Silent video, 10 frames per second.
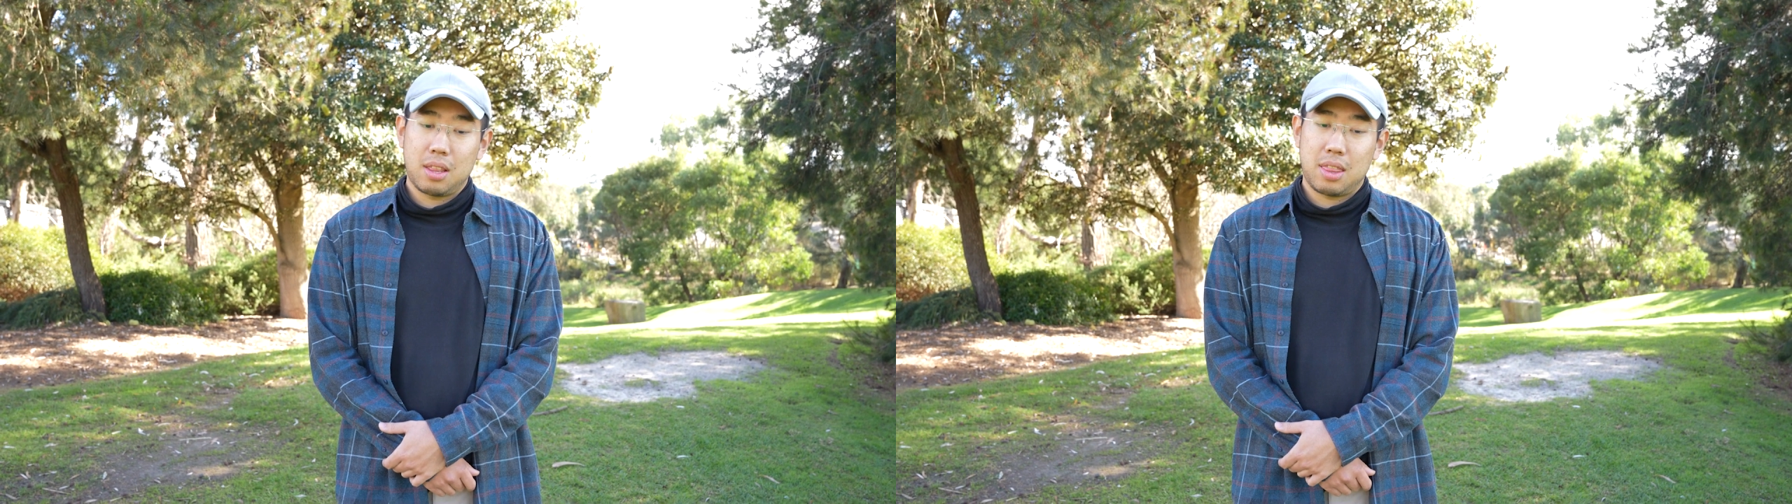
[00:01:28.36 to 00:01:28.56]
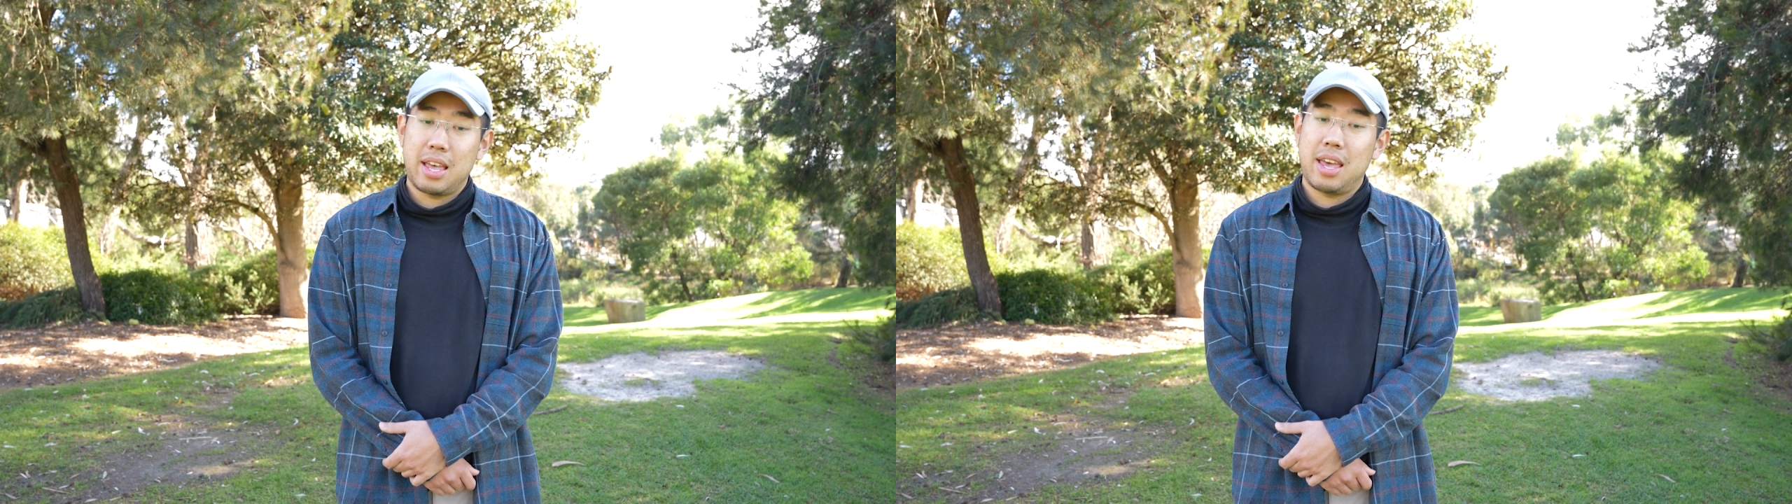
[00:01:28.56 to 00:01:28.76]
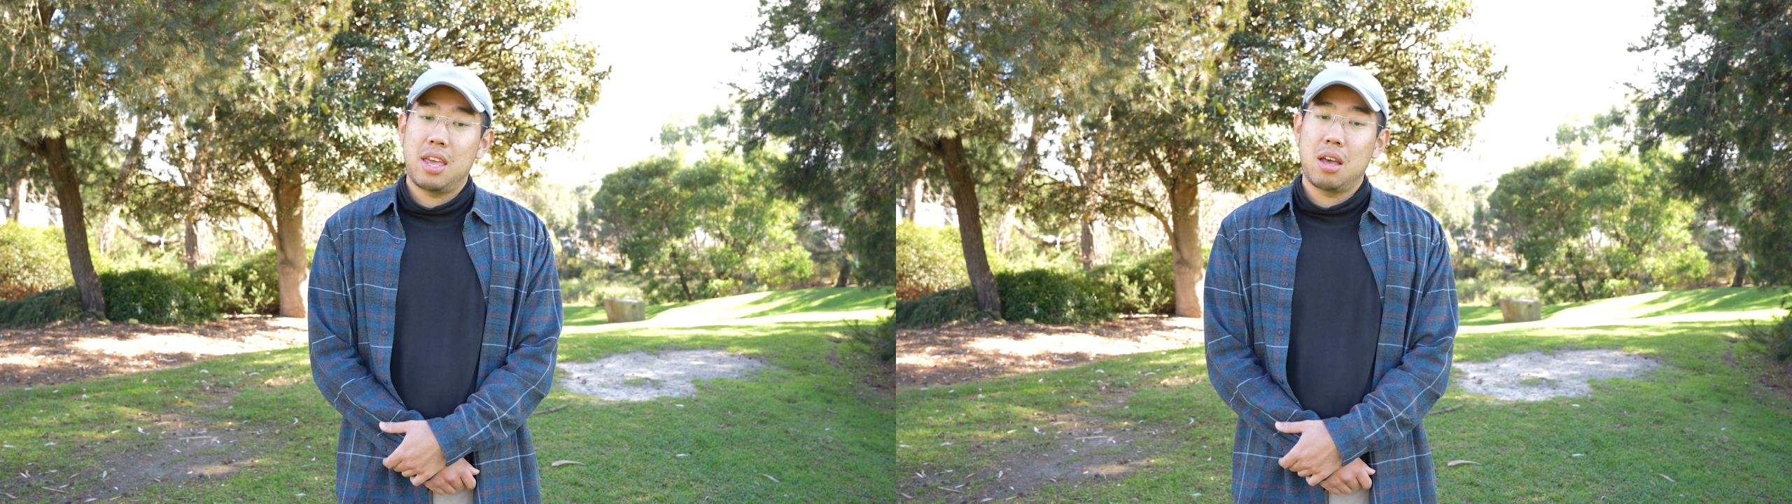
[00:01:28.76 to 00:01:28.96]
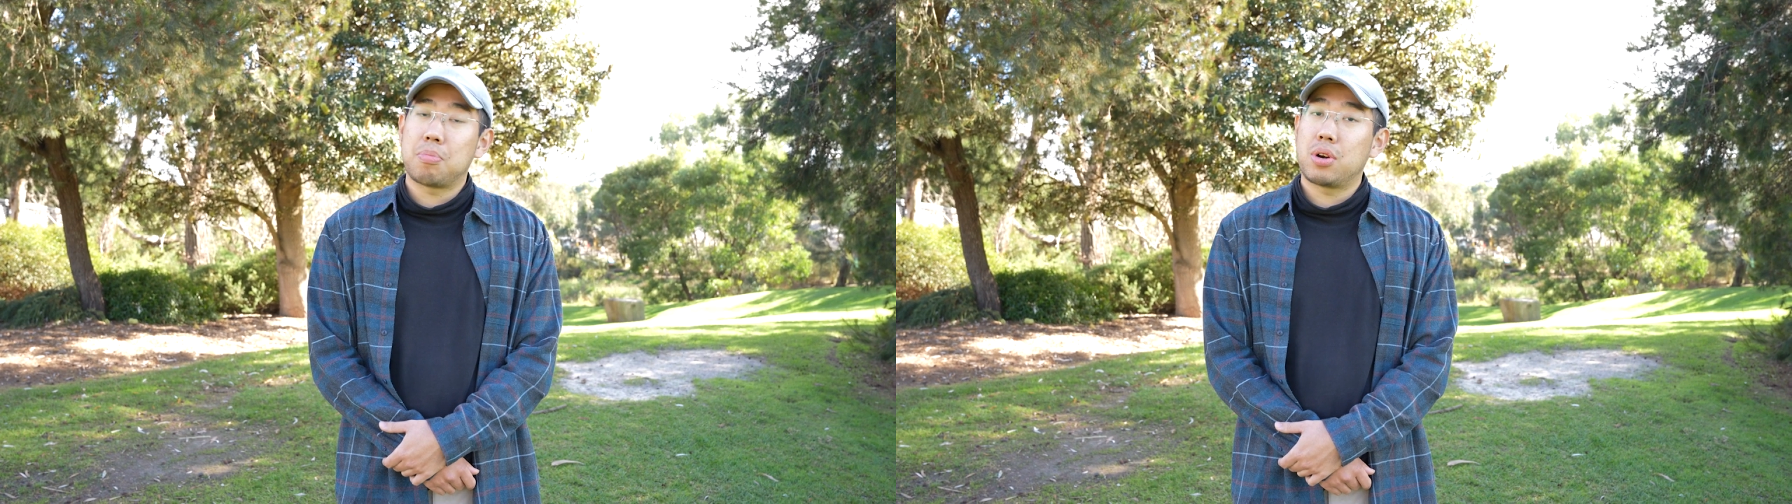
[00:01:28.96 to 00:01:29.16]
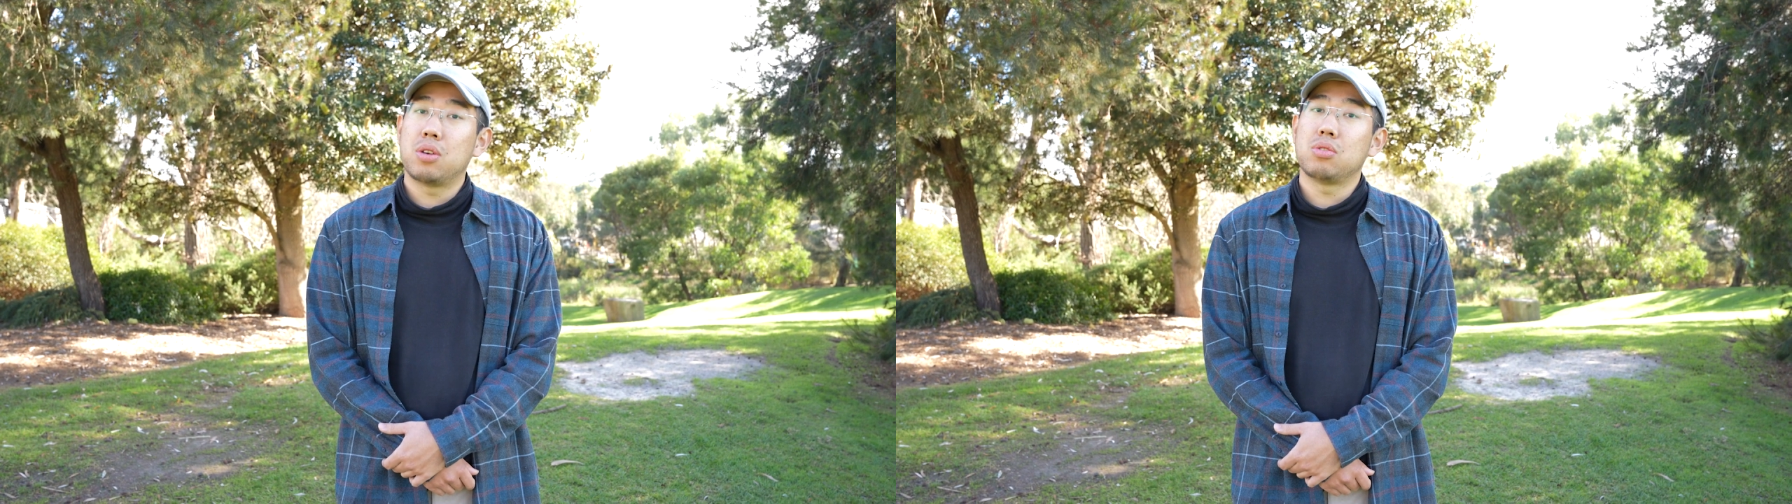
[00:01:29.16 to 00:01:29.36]
They are
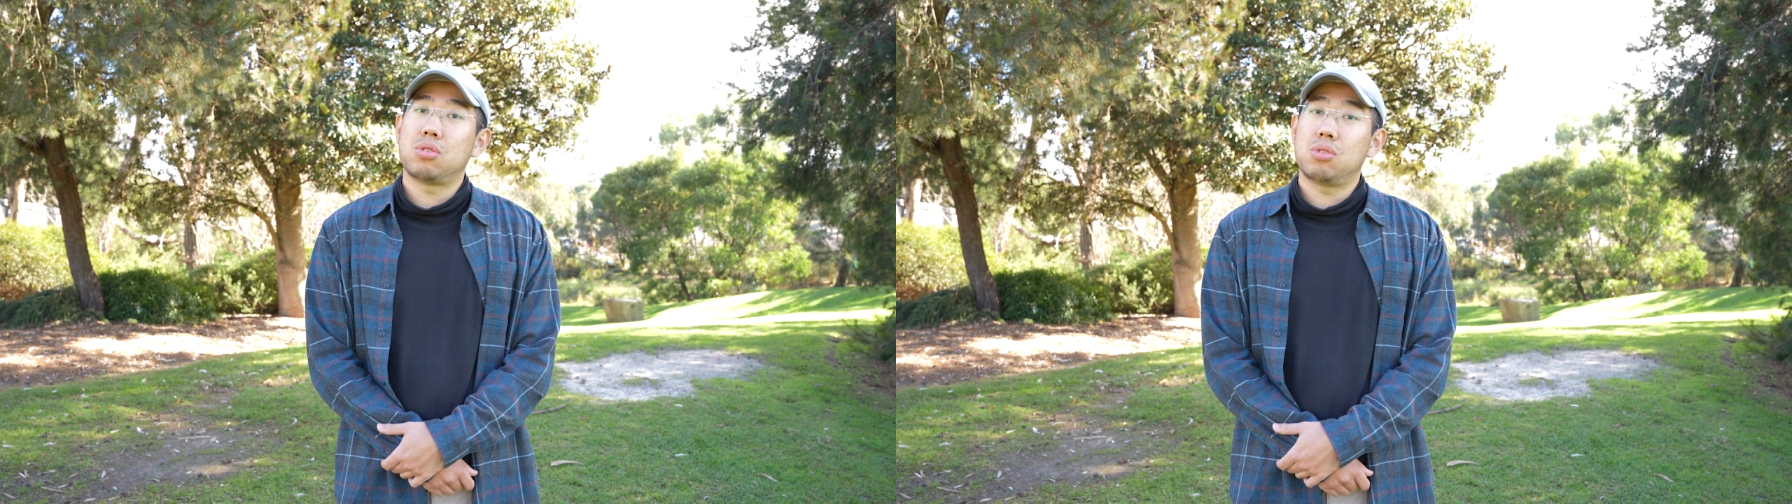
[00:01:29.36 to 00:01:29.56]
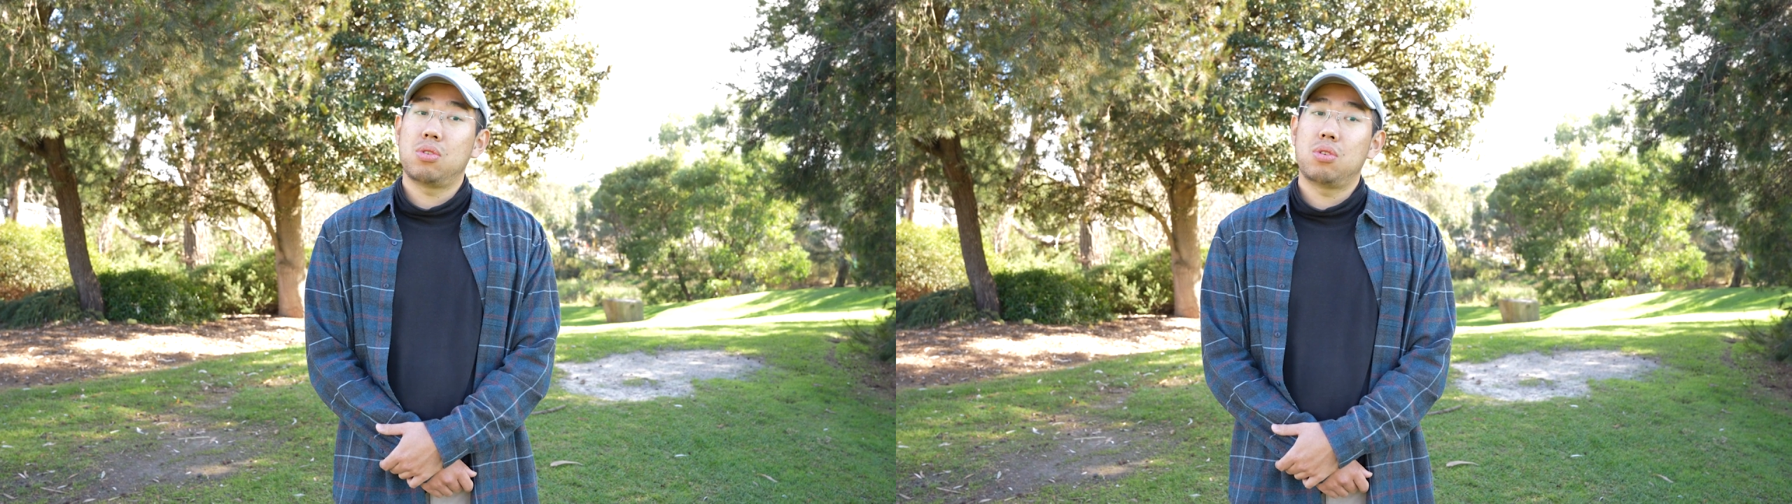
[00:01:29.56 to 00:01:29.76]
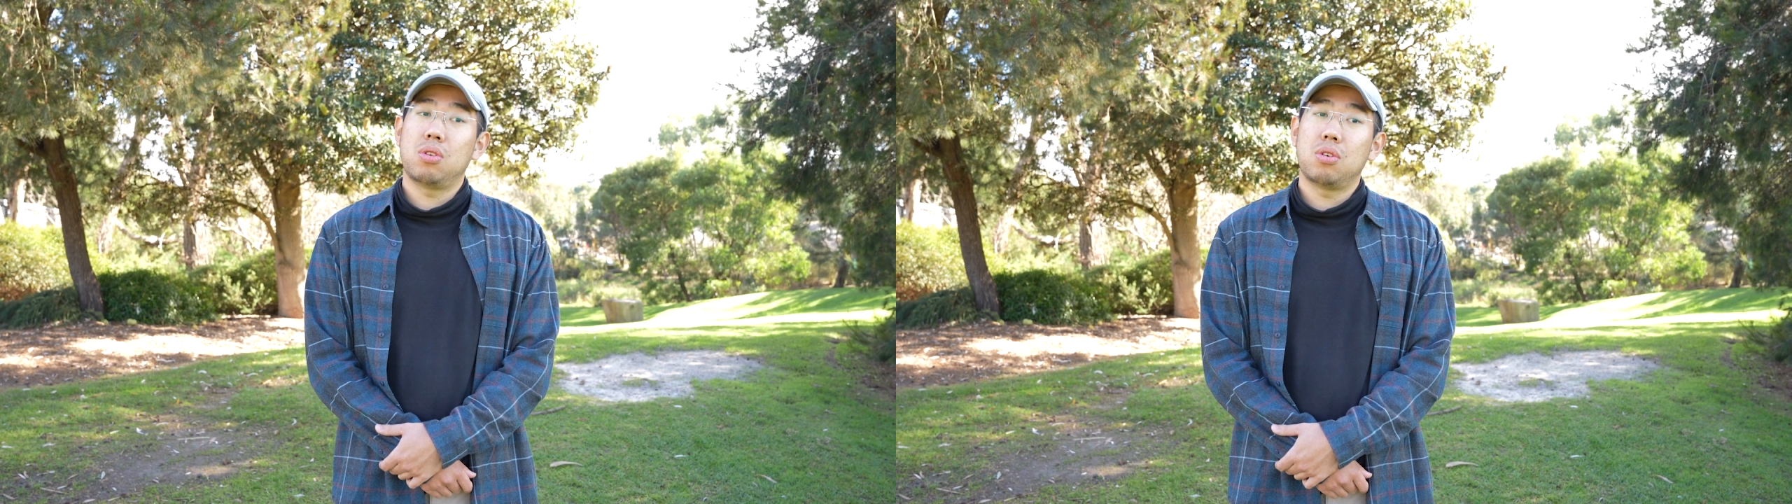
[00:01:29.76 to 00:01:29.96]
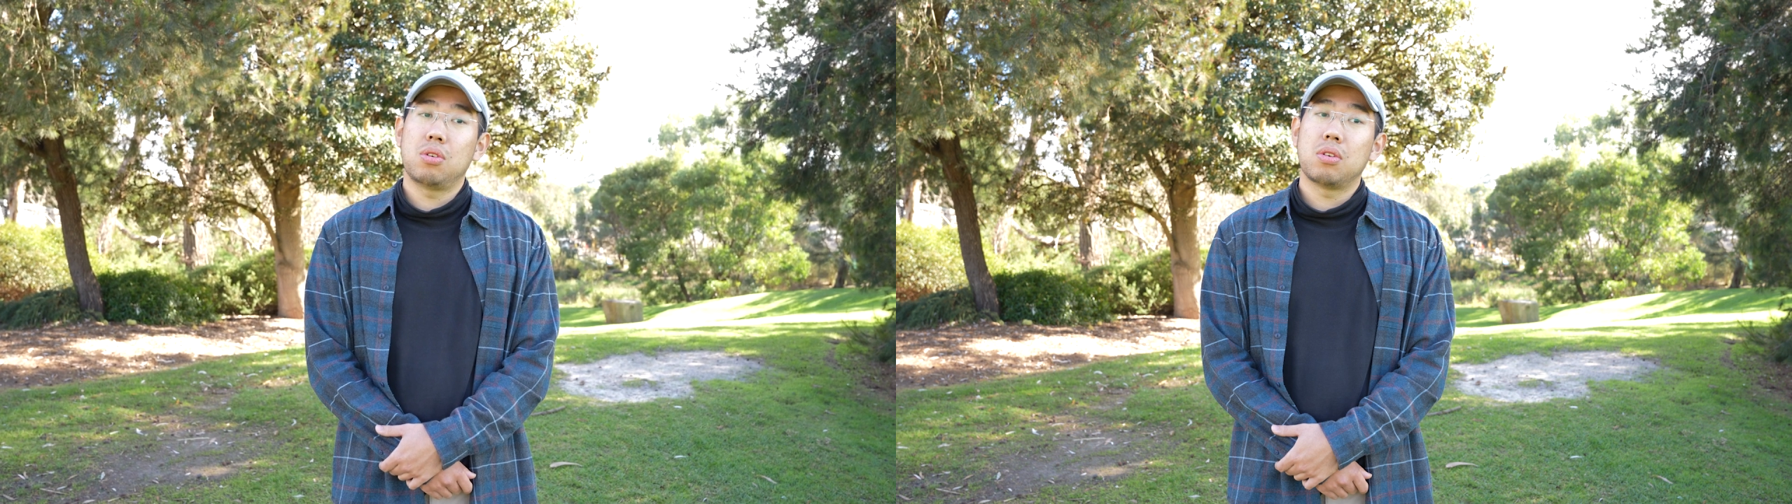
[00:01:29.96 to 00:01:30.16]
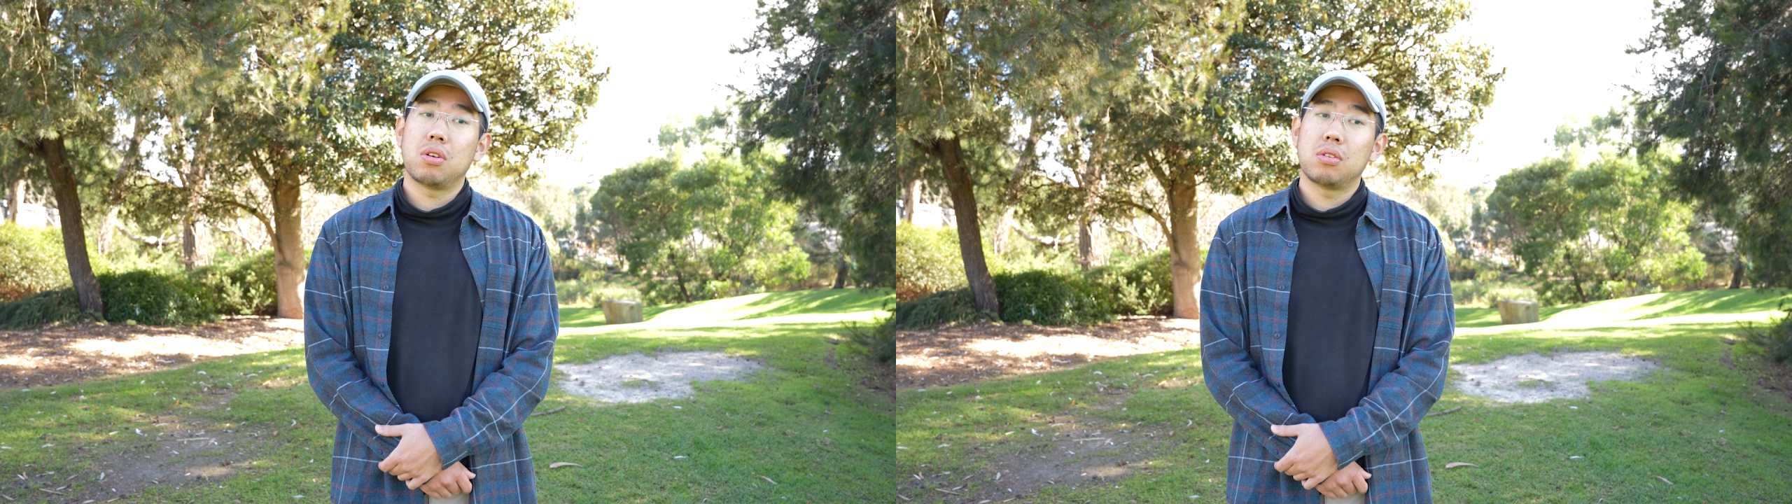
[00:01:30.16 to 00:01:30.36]
prone to